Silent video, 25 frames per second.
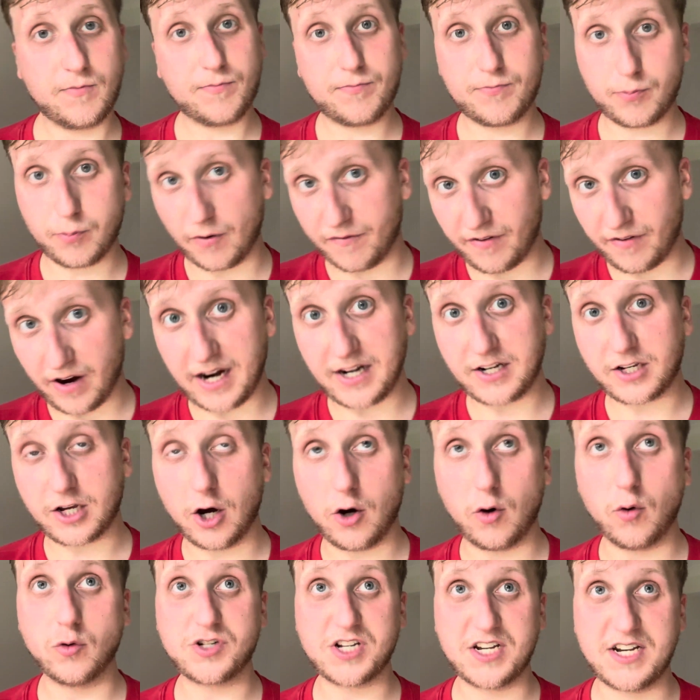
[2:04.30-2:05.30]
provide
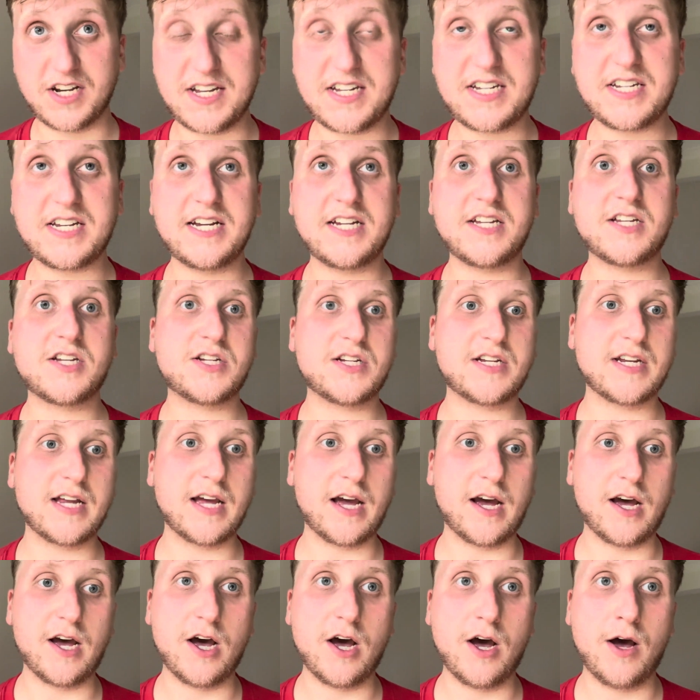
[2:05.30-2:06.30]
goals and assists,
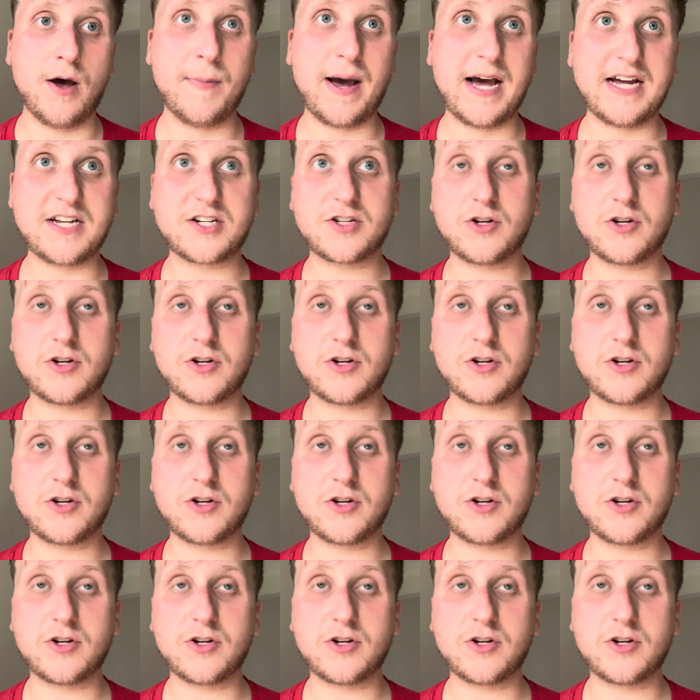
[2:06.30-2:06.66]
has